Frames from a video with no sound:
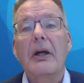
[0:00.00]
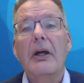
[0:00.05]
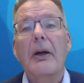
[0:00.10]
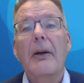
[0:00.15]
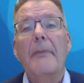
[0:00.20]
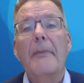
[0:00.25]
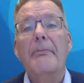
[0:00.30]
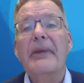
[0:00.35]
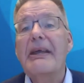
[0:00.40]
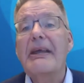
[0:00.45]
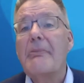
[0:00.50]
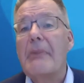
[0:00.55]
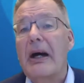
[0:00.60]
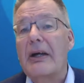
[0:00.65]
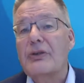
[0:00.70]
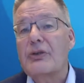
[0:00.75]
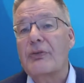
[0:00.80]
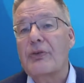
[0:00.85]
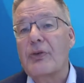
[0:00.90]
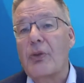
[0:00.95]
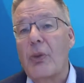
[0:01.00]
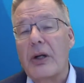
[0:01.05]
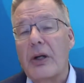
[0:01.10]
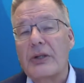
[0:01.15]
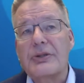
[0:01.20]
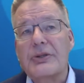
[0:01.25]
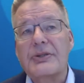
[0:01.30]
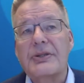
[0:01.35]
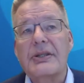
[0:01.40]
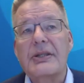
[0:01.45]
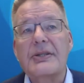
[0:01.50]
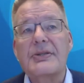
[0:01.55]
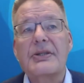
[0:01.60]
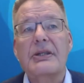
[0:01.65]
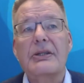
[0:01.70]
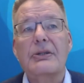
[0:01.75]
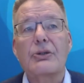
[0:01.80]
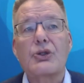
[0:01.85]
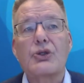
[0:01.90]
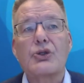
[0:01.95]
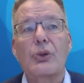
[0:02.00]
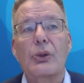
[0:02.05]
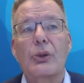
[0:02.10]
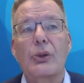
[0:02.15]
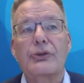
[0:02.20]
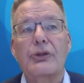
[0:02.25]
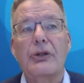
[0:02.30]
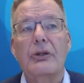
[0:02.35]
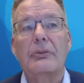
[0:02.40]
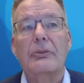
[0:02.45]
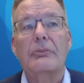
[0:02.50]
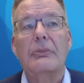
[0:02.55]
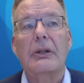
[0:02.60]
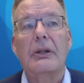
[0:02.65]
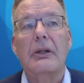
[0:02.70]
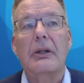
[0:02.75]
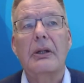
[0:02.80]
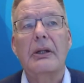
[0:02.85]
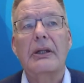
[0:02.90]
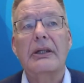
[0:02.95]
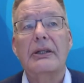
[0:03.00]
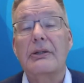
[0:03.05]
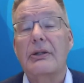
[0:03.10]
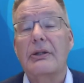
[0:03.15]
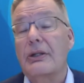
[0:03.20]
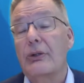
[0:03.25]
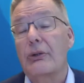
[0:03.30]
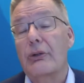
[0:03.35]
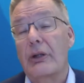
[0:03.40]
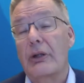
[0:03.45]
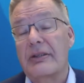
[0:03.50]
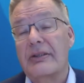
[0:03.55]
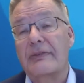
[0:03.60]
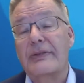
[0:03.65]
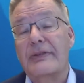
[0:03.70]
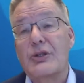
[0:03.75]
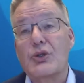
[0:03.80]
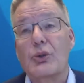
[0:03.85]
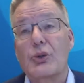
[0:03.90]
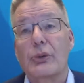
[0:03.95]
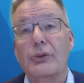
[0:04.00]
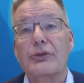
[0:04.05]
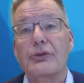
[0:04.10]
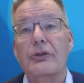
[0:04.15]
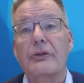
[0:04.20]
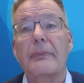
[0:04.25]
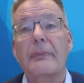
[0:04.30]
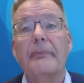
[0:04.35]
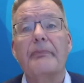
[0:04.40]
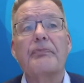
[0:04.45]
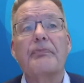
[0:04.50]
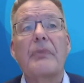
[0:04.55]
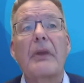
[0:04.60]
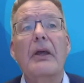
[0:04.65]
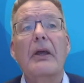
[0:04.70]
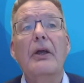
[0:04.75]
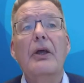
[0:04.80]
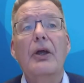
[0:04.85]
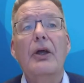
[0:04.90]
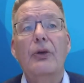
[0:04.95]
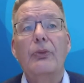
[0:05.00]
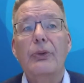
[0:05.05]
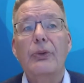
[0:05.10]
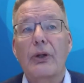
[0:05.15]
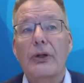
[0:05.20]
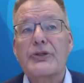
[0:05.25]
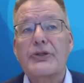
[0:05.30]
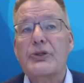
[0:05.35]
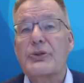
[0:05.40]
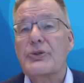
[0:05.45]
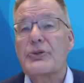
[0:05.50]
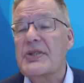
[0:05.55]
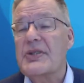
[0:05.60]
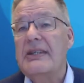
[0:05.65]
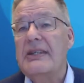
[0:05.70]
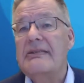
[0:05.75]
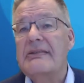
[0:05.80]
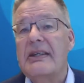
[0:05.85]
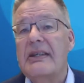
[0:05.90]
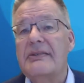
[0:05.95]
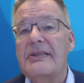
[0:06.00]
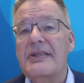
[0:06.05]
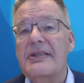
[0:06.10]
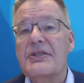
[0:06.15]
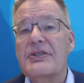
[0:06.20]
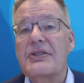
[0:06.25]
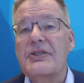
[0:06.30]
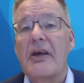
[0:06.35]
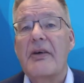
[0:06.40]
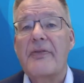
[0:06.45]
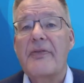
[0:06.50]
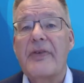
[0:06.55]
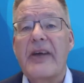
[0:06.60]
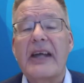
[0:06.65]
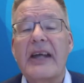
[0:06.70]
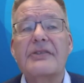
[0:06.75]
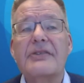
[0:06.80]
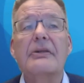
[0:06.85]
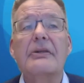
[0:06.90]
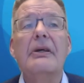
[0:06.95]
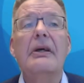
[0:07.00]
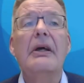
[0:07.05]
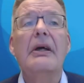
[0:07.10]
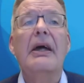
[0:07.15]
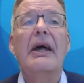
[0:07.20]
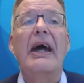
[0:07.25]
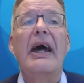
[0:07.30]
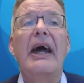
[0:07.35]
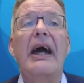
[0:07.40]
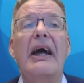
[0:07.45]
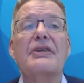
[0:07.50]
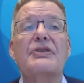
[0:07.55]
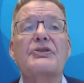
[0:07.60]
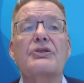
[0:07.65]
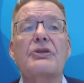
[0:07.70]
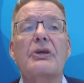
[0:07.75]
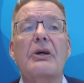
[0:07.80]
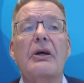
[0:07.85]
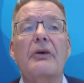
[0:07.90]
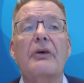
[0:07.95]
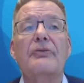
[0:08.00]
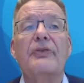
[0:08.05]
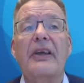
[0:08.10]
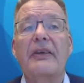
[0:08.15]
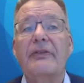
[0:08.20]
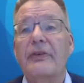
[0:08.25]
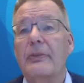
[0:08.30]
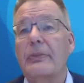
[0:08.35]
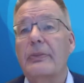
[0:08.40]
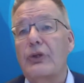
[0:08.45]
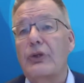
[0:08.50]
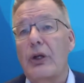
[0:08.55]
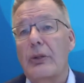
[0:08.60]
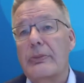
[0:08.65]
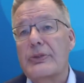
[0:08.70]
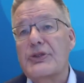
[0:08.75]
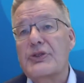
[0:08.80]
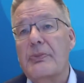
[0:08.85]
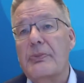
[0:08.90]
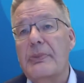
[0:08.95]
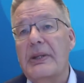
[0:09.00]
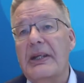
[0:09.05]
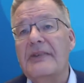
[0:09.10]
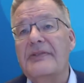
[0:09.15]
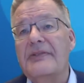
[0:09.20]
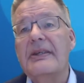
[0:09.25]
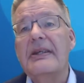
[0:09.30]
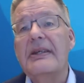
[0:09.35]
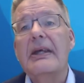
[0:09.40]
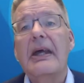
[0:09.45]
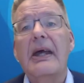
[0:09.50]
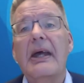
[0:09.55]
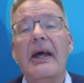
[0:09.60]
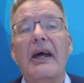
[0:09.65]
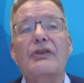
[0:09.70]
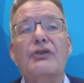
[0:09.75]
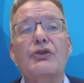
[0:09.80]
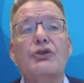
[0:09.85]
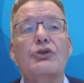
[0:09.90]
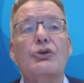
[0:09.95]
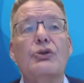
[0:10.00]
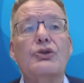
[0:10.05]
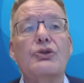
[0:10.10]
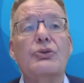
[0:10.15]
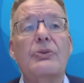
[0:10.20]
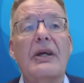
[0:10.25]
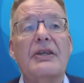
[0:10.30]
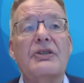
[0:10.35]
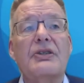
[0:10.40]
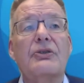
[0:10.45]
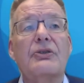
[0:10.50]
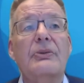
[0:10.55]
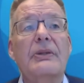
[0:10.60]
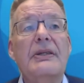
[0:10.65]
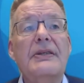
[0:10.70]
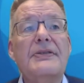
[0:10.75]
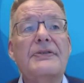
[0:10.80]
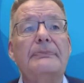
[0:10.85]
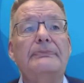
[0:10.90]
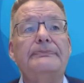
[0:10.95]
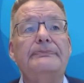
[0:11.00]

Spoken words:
big amounts of quantities in a short term, in a relatively short term. We also see that this vector has favorable thermal stability at 2 to 8 degrees,